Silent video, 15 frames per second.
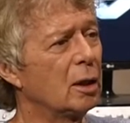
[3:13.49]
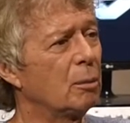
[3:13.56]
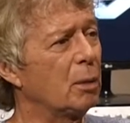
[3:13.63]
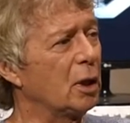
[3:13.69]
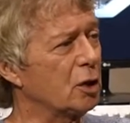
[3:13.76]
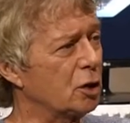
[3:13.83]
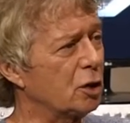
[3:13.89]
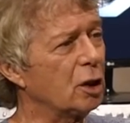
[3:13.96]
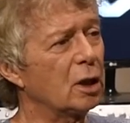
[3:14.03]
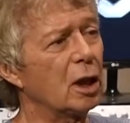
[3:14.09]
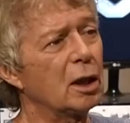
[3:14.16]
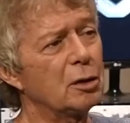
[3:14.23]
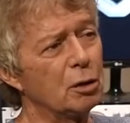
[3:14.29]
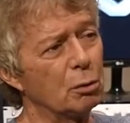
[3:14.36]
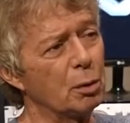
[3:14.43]
but it still
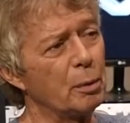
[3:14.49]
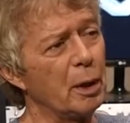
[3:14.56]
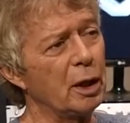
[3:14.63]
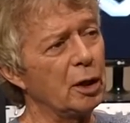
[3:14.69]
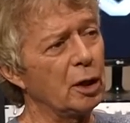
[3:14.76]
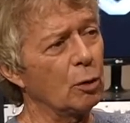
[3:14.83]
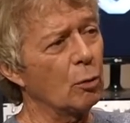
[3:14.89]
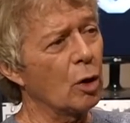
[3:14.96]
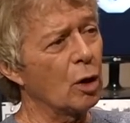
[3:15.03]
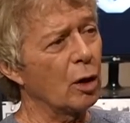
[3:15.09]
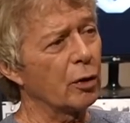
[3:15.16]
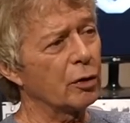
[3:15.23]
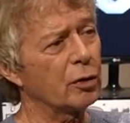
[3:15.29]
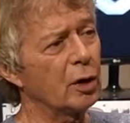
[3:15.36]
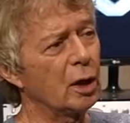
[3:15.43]
had the remaining
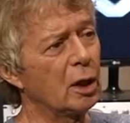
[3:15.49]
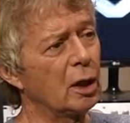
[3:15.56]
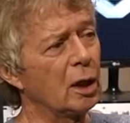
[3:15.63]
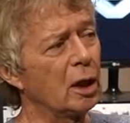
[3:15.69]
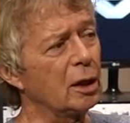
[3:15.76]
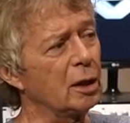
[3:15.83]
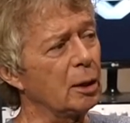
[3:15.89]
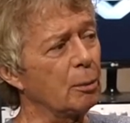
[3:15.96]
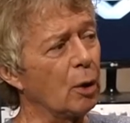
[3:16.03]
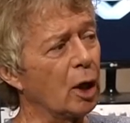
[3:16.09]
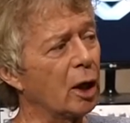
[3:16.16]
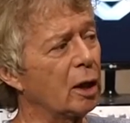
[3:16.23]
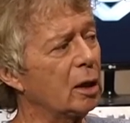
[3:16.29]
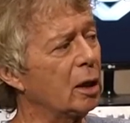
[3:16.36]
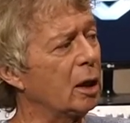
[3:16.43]
walls and they
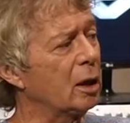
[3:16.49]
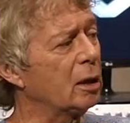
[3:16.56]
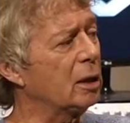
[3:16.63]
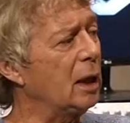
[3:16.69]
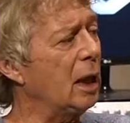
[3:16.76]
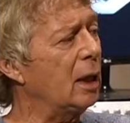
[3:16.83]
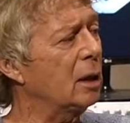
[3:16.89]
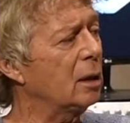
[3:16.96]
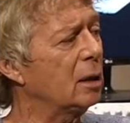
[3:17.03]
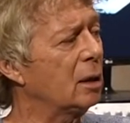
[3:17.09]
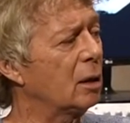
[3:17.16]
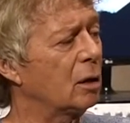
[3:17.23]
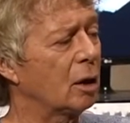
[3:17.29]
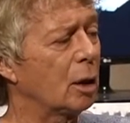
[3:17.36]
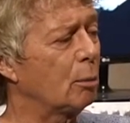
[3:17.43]
bought it and dan
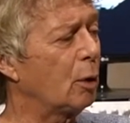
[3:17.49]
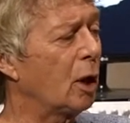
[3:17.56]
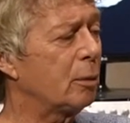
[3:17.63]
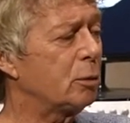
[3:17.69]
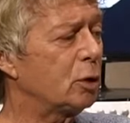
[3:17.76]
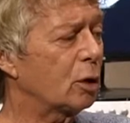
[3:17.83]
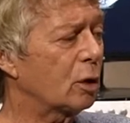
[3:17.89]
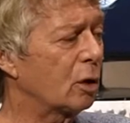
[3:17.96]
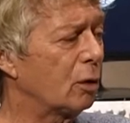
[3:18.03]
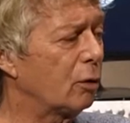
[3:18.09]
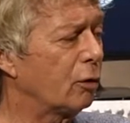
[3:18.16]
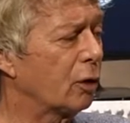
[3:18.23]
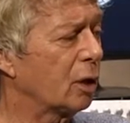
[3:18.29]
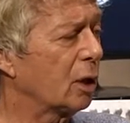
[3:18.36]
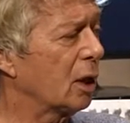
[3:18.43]
or uh, bob took
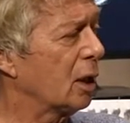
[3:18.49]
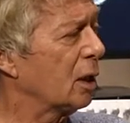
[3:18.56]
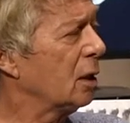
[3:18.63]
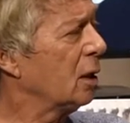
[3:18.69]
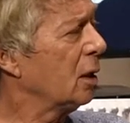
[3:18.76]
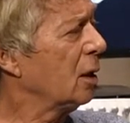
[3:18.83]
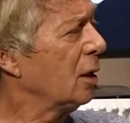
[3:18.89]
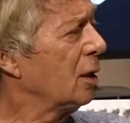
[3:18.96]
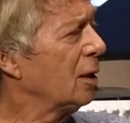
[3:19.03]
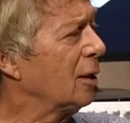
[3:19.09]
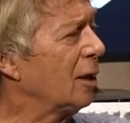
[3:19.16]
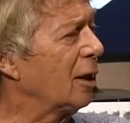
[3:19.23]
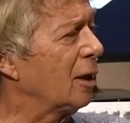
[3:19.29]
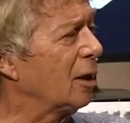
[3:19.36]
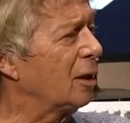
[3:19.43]
over uh,
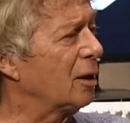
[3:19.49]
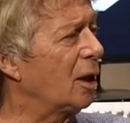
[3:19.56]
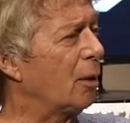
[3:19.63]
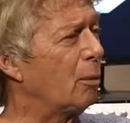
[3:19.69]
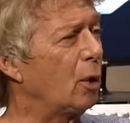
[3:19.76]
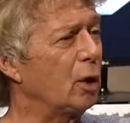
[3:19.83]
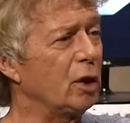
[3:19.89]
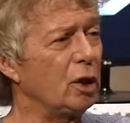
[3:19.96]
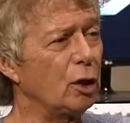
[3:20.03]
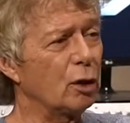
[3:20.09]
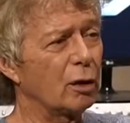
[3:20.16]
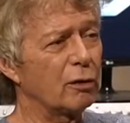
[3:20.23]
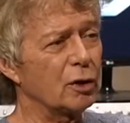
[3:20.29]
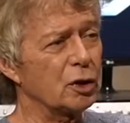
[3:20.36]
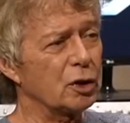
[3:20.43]
uh, about a
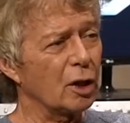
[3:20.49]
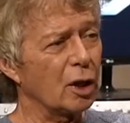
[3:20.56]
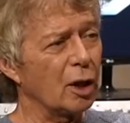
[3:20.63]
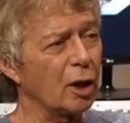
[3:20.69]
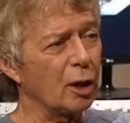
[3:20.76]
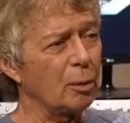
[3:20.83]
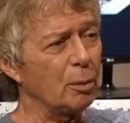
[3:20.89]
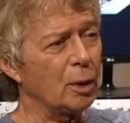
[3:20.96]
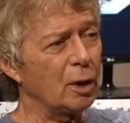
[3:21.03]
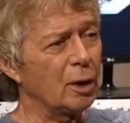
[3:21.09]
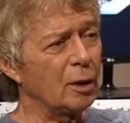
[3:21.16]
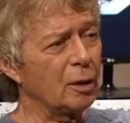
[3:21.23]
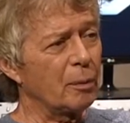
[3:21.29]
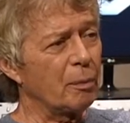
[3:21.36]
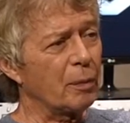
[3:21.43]
year of his time
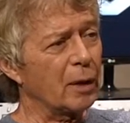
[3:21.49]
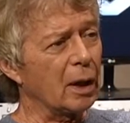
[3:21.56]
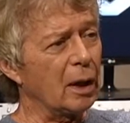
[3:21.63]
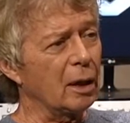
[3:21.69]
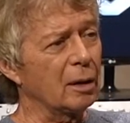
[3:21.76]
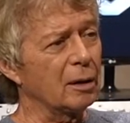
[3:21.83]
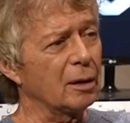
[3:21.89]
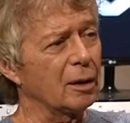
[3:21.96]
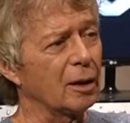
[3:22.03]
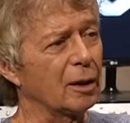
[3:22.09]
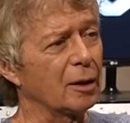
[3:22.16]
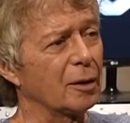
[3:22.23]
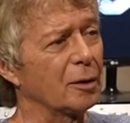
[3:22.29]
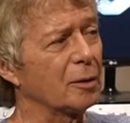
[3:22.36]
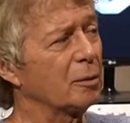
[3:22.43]
and
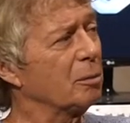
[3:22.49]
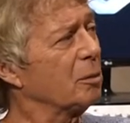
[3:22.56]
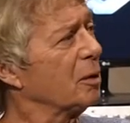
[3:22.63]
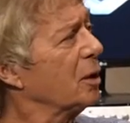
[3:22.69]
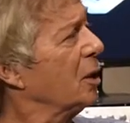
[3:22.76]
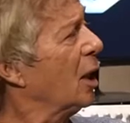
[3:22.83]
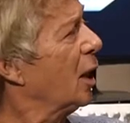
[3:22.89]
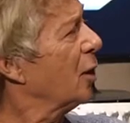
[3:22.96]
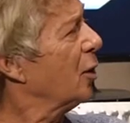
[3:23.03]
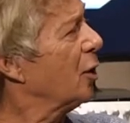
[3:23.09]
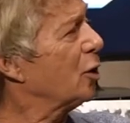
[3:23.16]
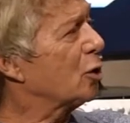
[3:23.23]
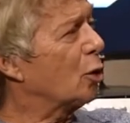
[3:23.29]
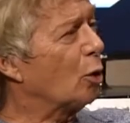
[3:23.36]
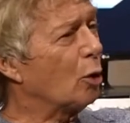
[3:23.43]
uh, gutted
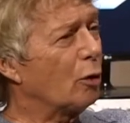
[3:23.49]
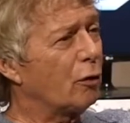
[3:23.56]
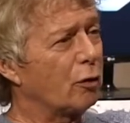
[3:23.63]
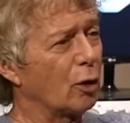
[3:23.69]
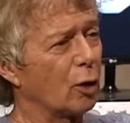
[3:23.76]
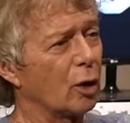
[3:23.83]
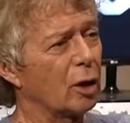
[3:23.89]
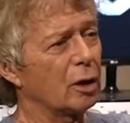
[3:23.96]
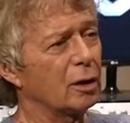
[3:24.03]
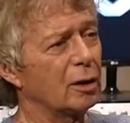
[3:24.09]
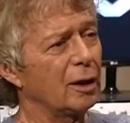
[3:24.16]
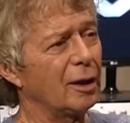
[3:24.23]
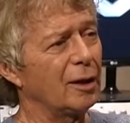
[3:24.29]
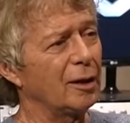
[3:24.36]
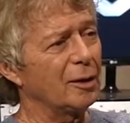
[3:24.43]
this whole floor
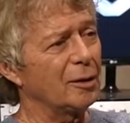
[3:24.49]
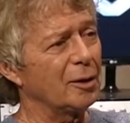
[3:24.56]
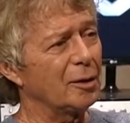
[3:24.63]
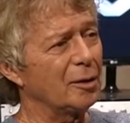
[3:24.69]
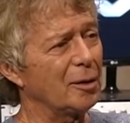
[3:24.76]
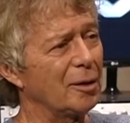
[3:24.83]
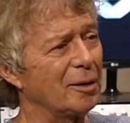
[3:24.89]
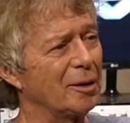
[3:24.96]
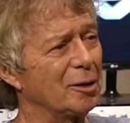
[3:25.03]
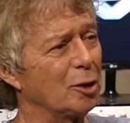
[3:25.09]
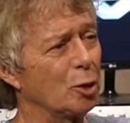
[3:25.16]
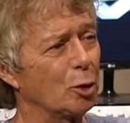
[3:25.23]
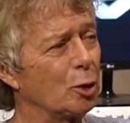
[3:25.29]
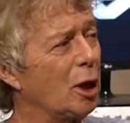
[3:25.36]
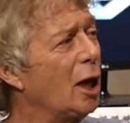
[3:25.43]
and and
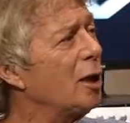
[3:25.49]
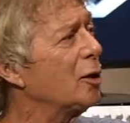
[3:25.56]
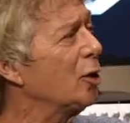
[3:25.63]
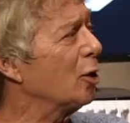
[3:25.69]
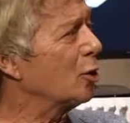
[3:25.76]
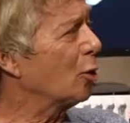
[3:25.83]
created this